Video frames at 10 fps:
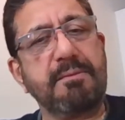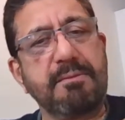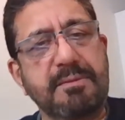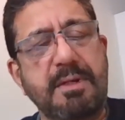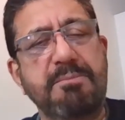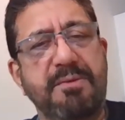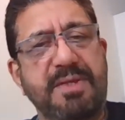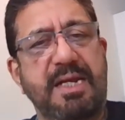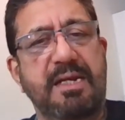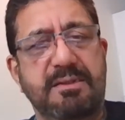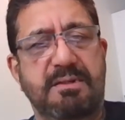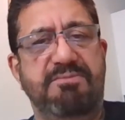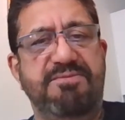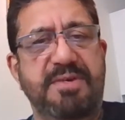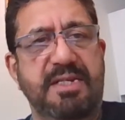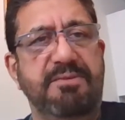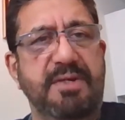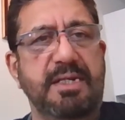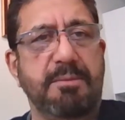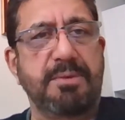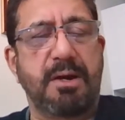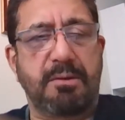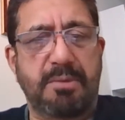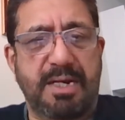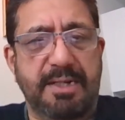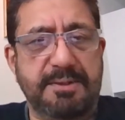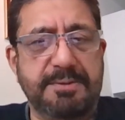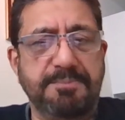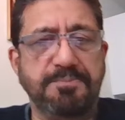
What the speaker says: some of the hands are very very abnormal hands.